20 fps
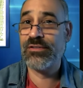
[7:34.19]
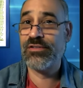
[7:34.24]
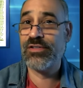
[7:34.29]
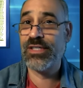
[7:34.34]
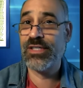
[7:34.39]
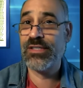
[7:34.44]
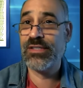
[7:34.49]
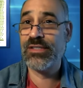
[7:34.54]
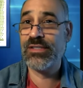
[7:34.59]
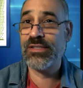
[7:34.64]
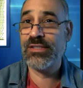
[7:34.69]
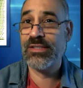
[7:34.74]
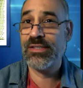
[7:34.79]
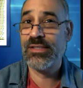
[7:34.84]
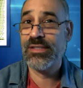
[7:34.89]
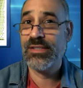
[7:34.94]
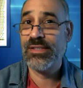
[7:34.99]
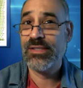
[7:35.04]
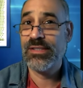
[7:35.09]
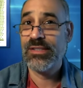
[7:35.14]
shared,
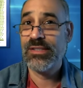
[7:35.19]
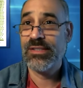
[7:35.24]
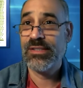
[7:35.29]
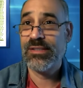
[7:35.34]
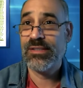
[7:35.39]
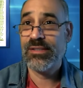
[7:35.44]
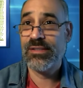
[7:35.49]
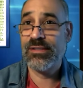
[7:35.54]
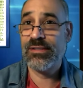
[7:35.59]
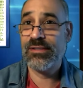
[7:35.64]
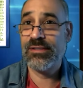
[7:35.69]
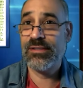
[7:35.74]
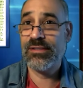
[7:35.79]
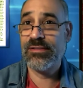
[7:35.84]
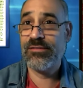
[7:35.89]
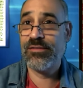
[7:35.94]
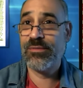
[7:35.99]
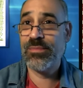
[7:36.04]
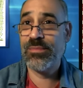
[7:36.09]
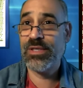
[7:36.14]

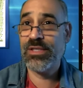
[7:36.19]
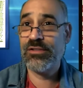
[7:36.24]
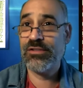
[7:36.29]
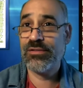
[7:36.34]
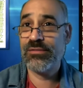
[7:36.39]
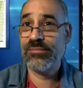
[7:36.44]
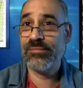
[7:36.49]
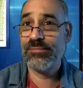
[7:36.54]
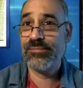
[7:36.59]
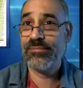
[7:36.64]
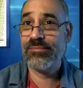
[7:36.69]
information.